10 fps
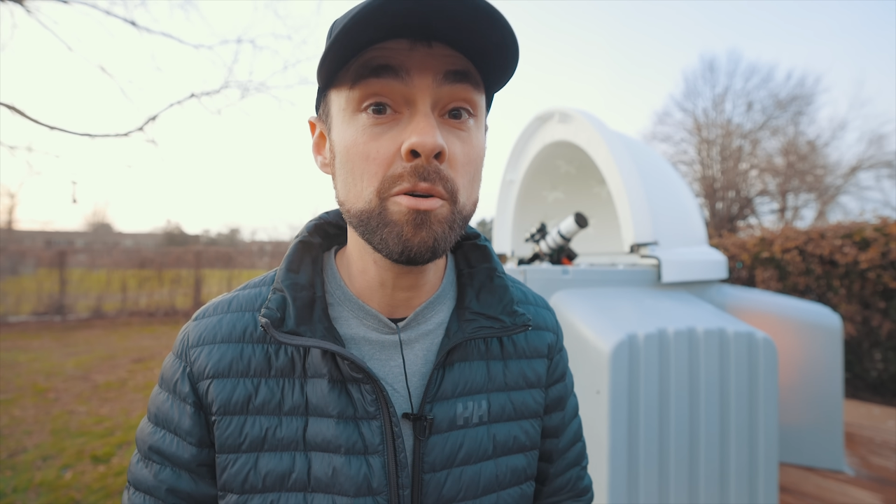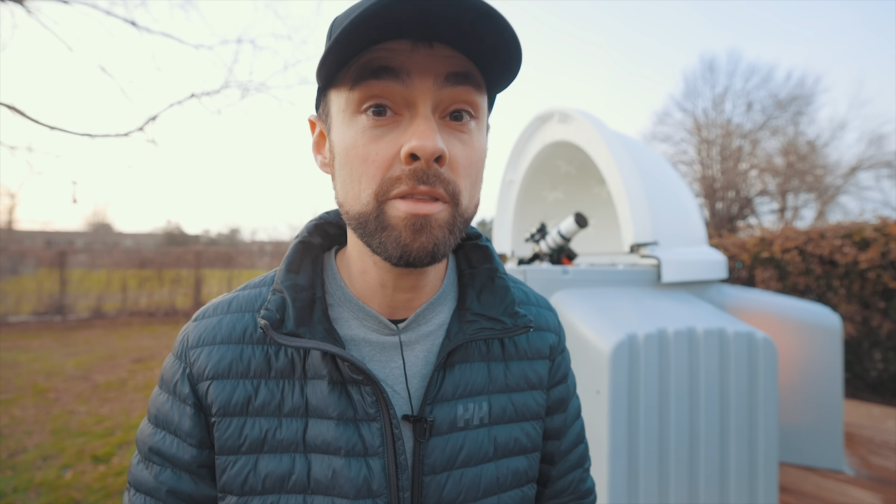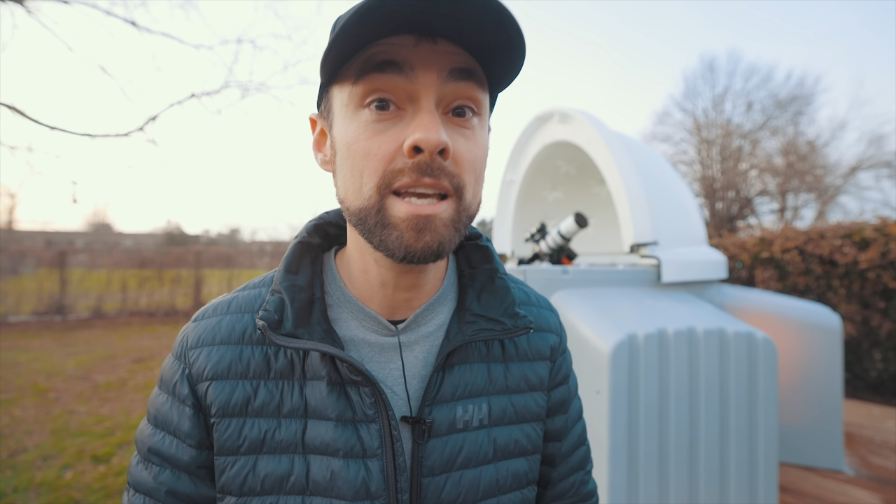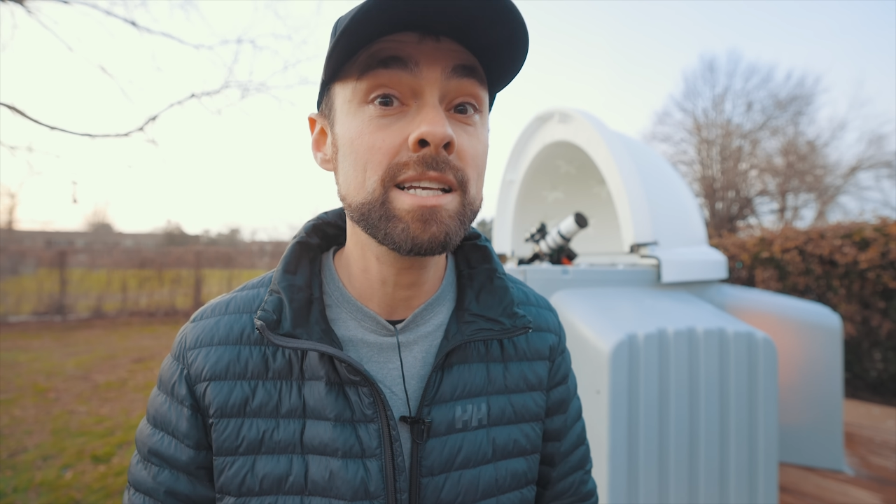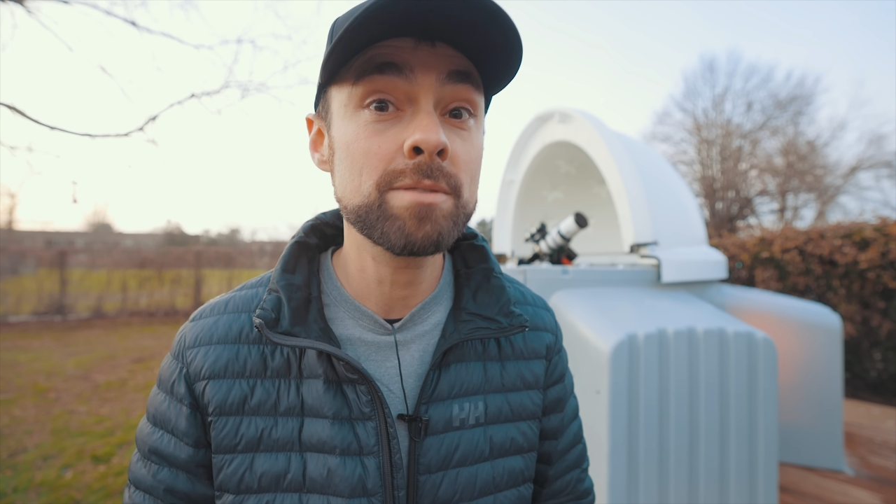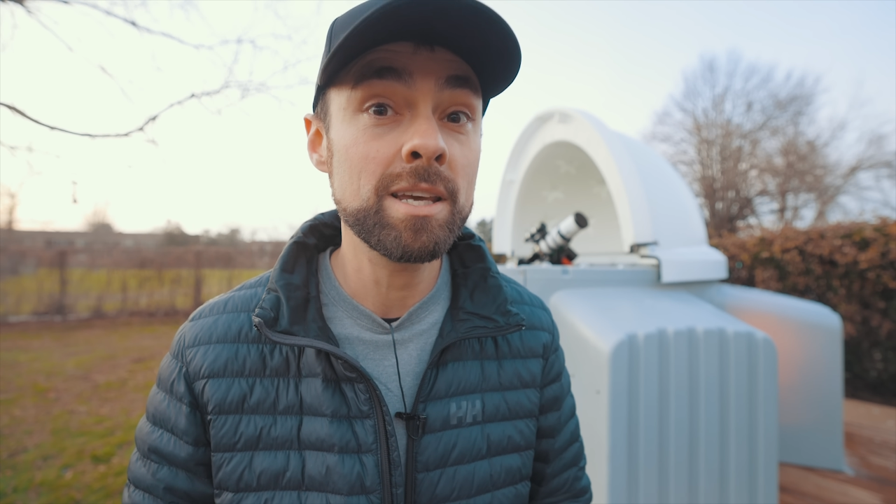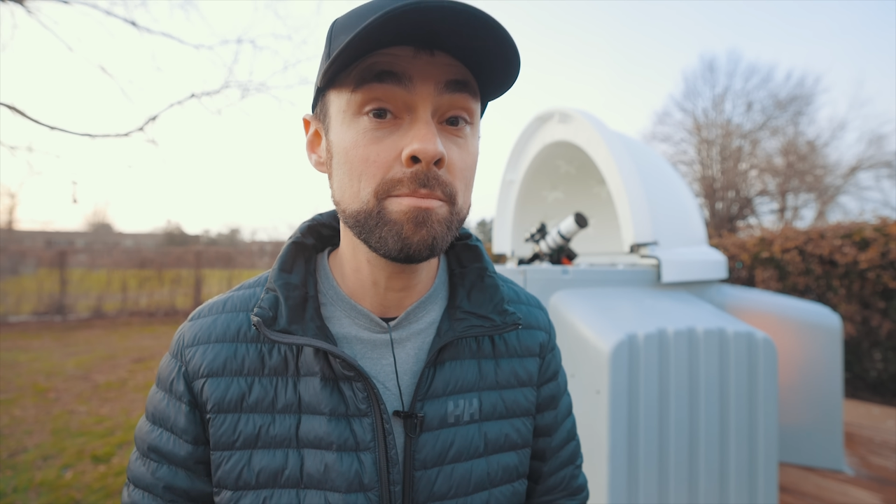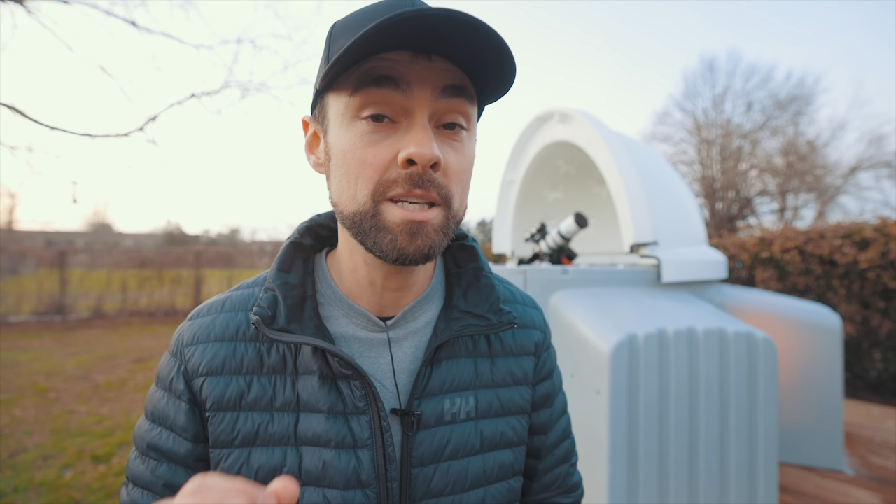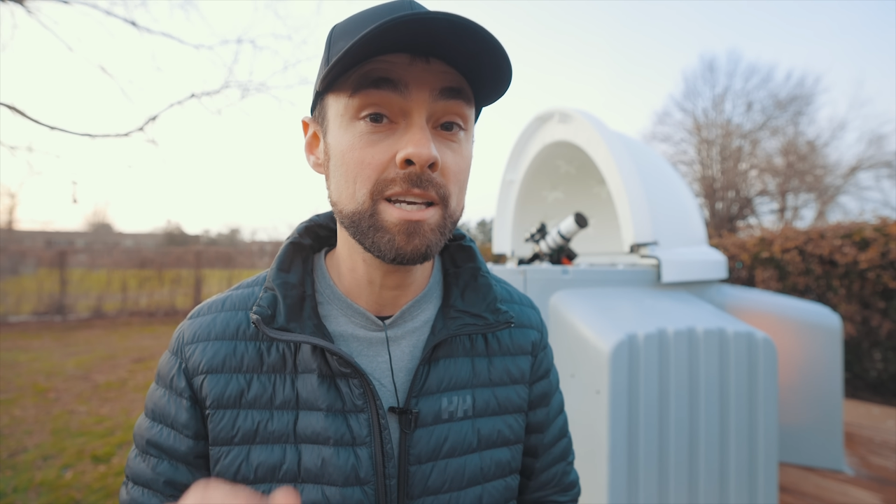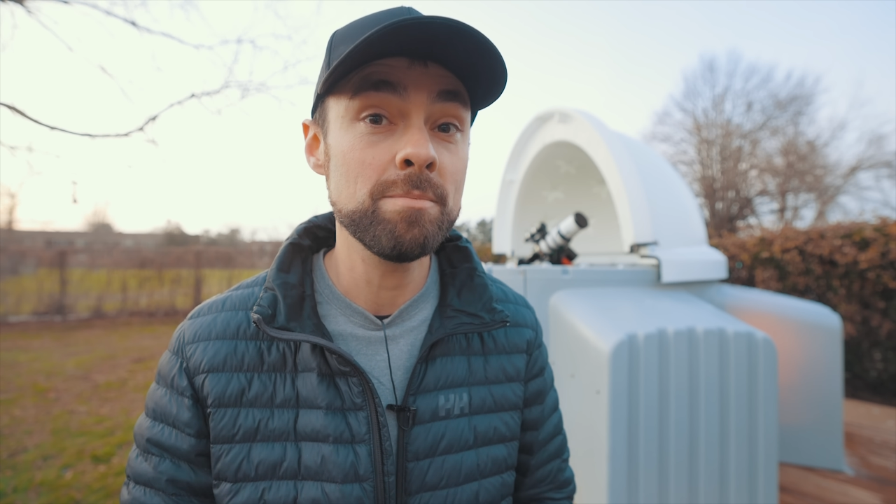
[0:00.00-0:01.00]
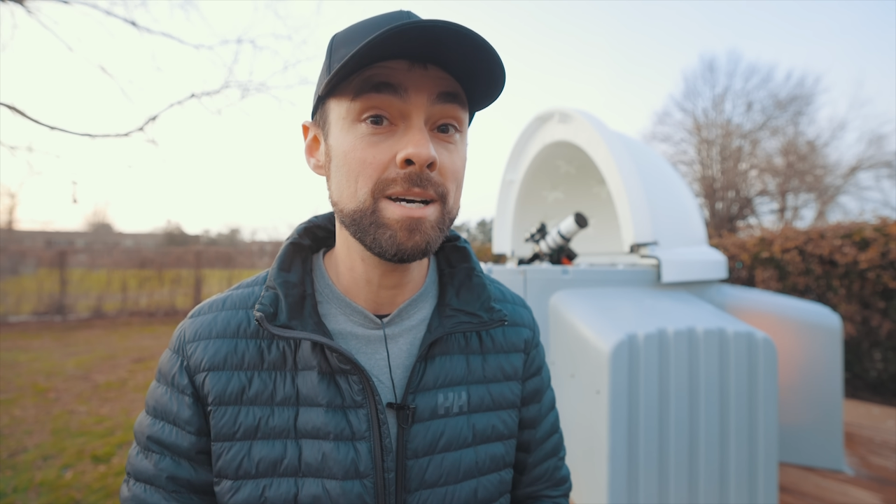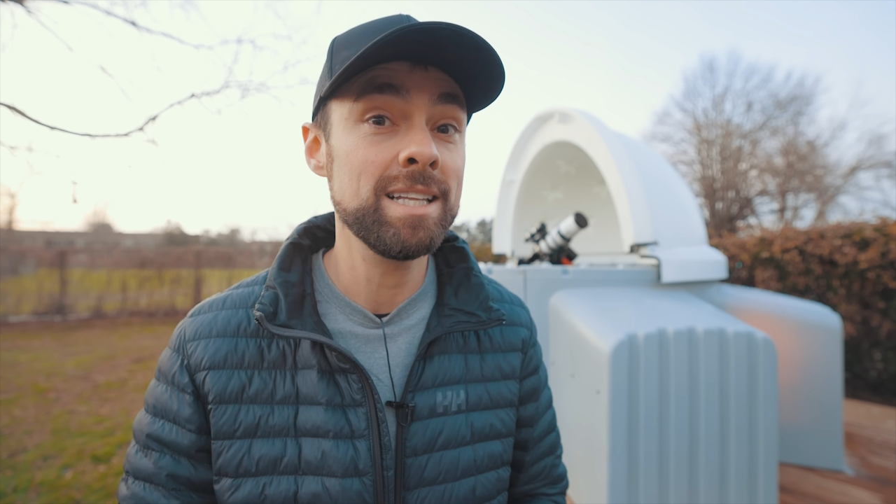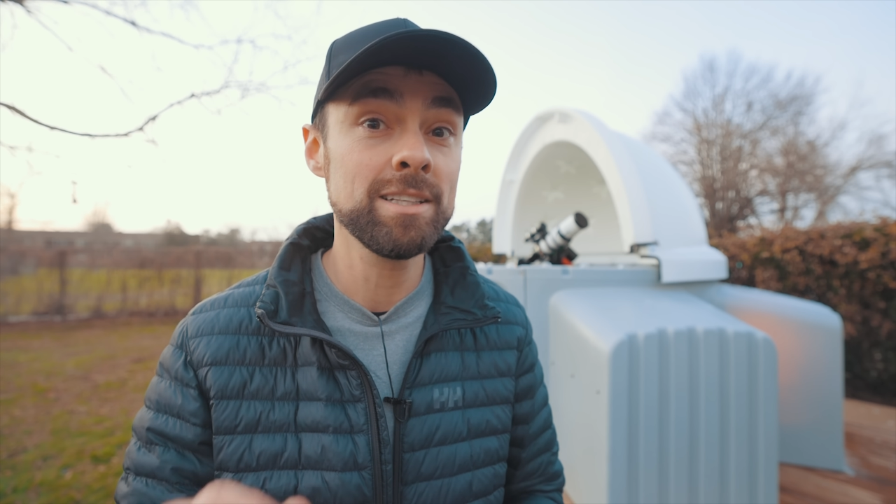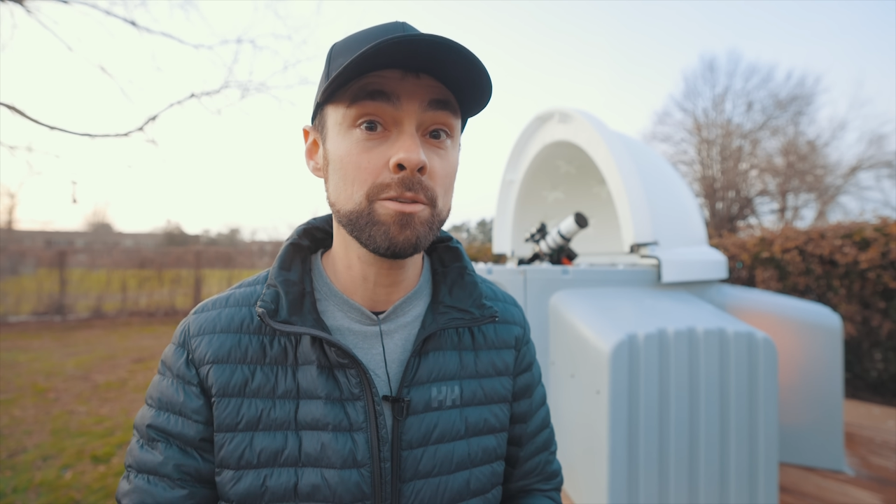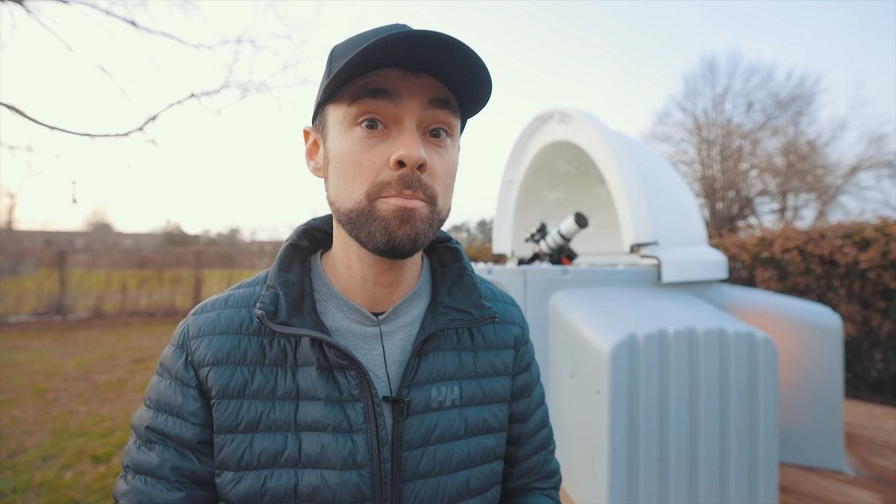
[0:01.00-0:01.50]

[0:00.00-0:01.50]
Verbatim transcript: things can become a little